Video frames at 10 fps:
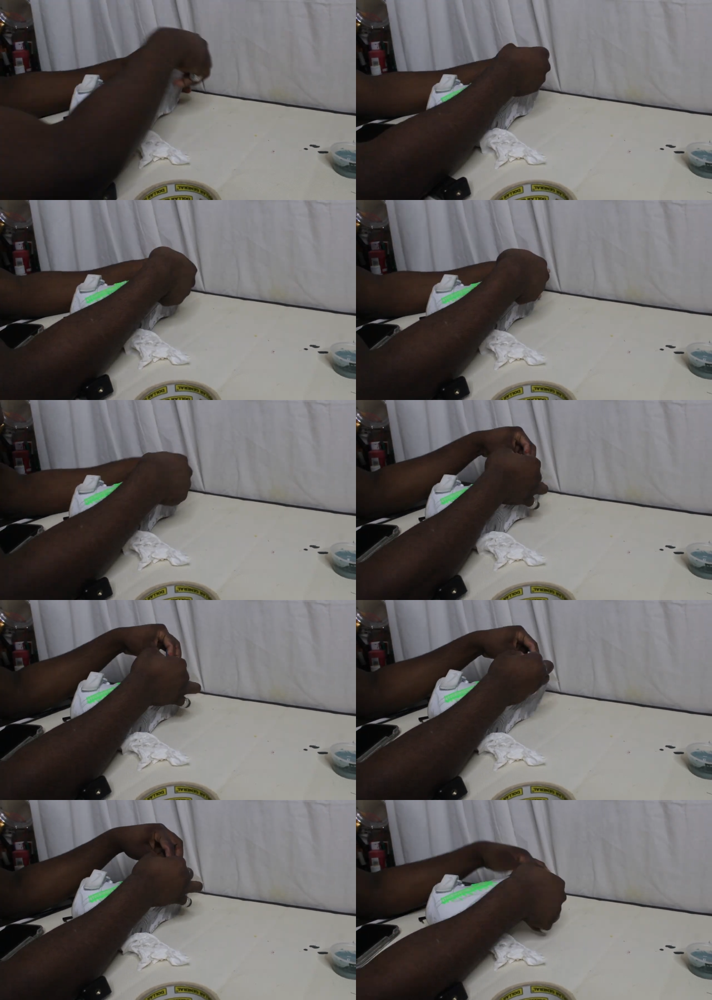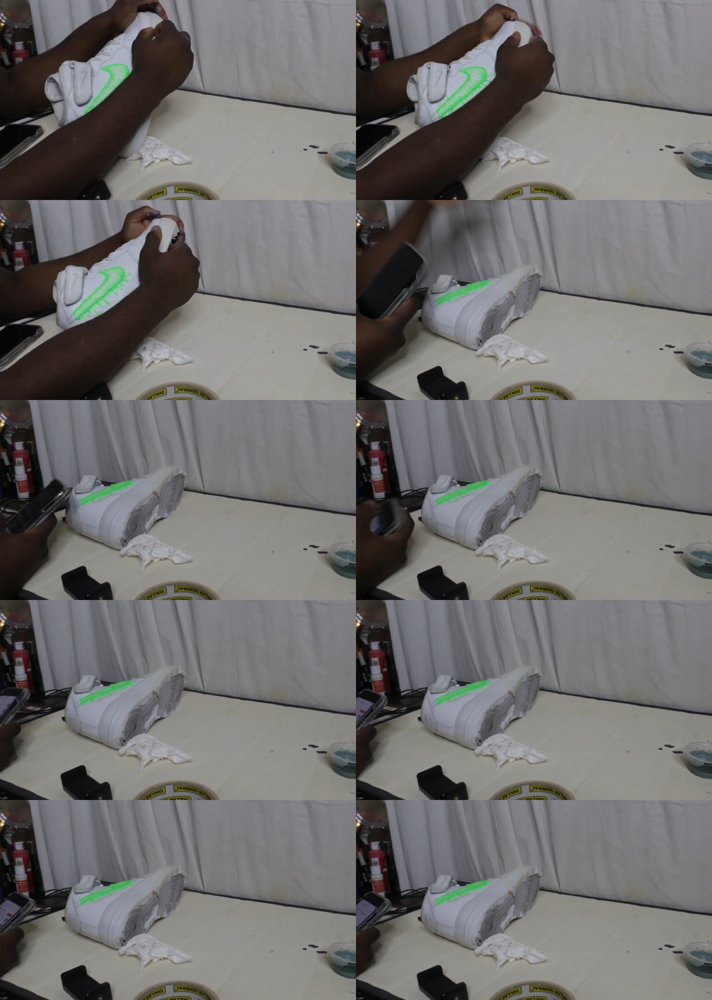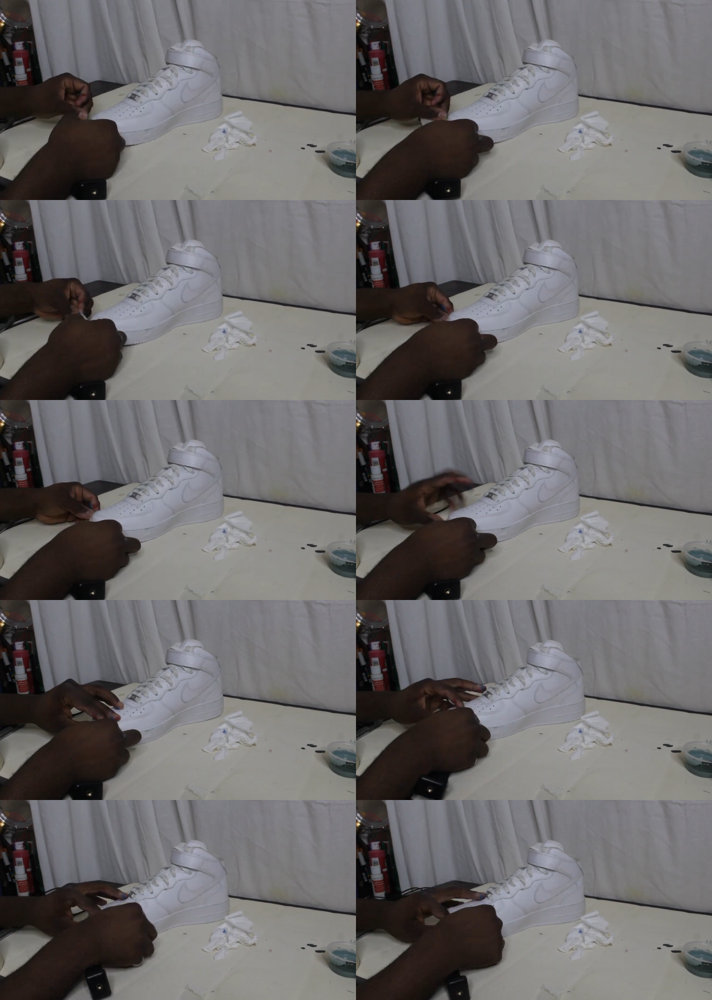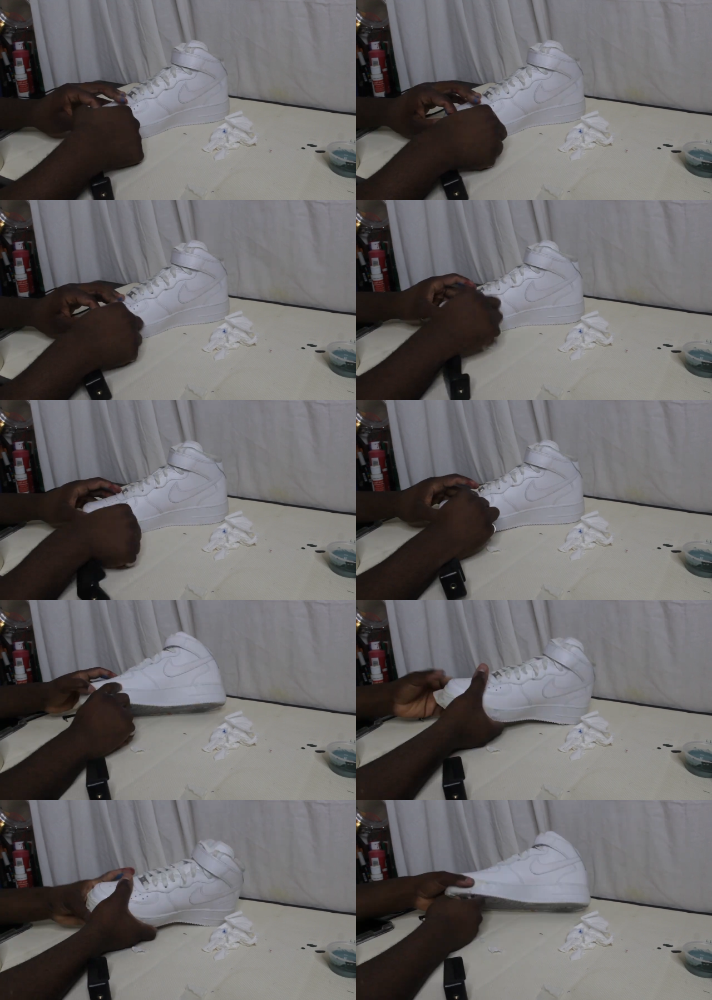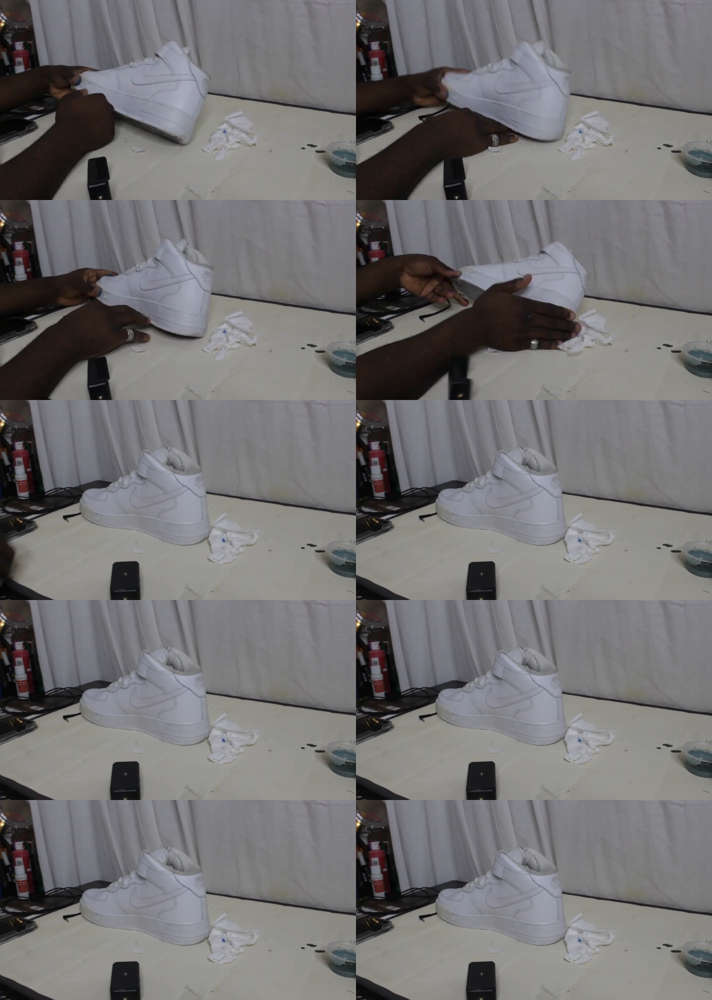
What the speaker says: No face is visible, so there are no lips to read.